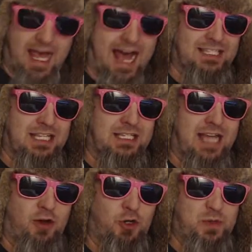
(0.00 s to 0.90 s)
has a
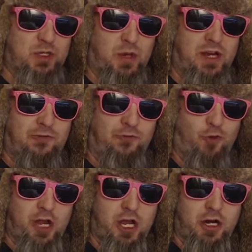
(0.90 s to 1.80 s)
sound between
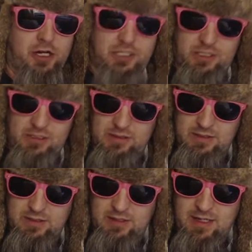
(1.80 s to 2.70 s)
40 hertz
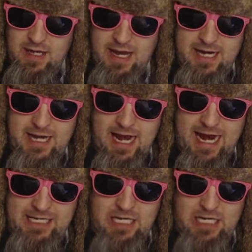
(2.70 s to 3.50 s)
and 9